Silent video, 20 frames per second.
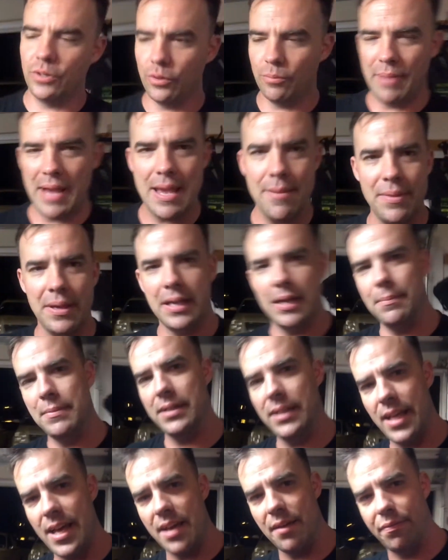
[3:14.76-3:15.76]
little baby come to
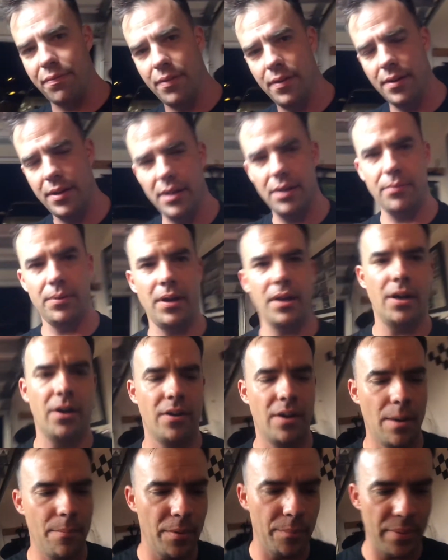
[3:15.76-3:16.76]
life. Here we go.
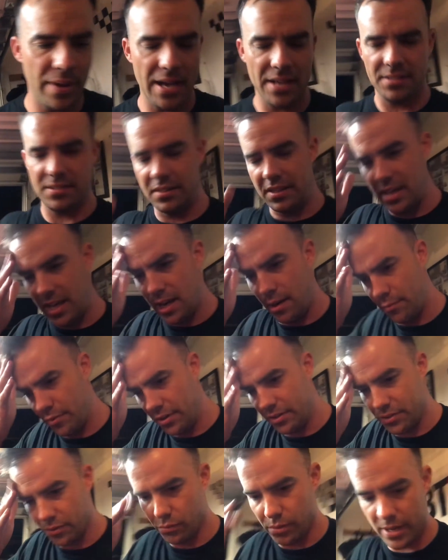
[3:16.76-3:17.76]
I'm gonna pass the
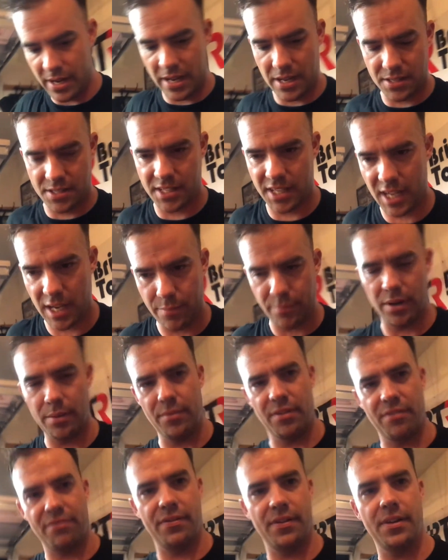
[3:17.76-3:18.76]
camera to One Hand Sam, and I'm
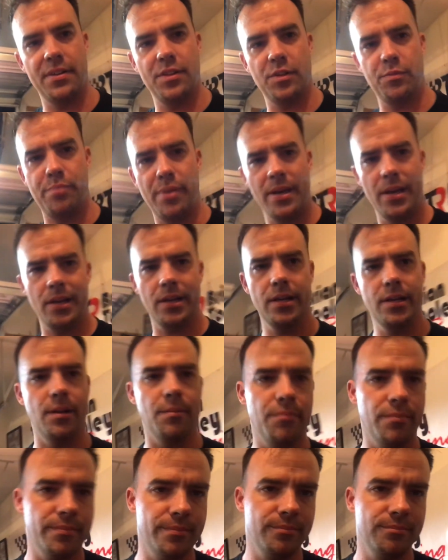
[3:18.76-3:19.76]
gonna fire this pig
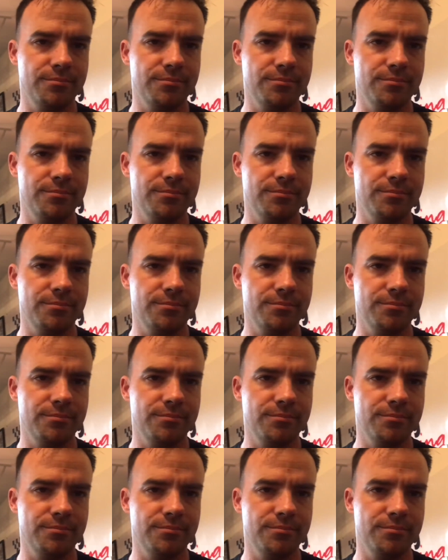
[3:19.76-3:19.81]
up.